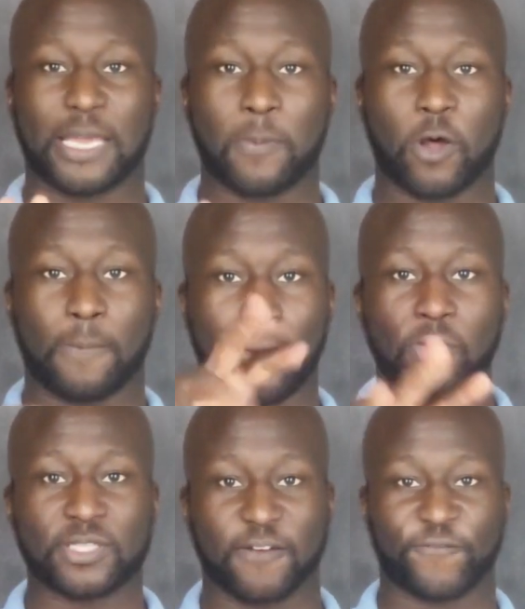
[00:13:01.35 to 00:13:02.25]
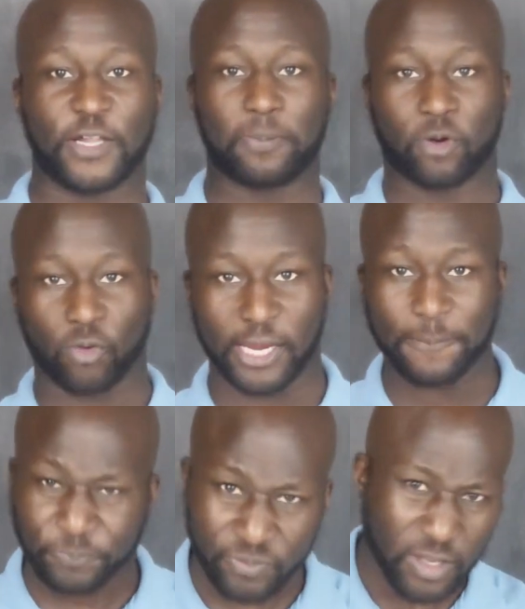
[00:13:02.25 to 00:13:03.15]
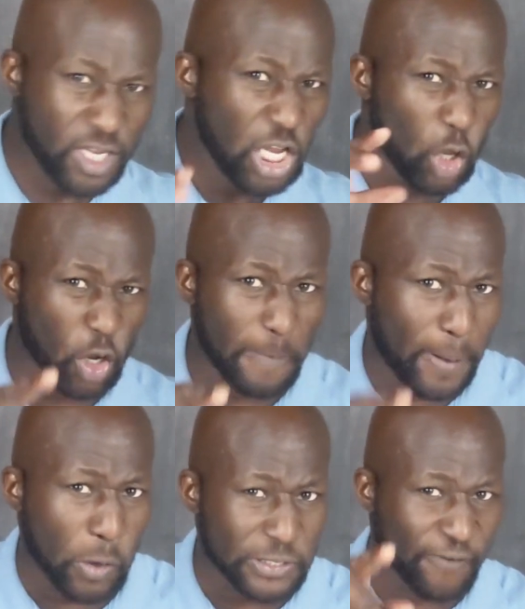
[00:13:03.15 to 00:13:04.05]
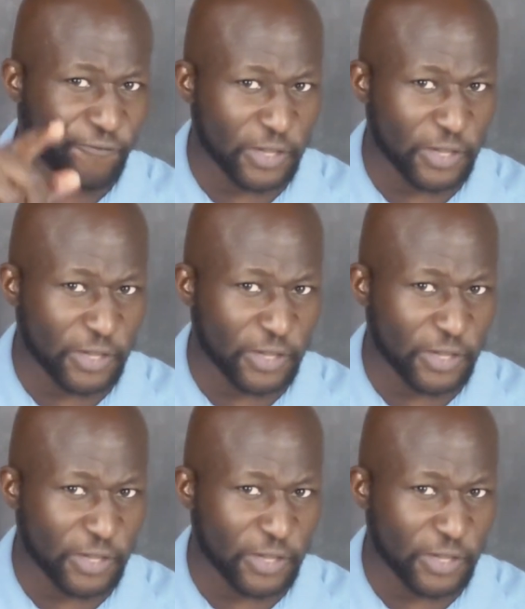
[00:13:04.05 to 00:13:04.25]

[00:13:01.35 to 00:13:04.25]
I'm going to post a Flipgrid. I'm going to post a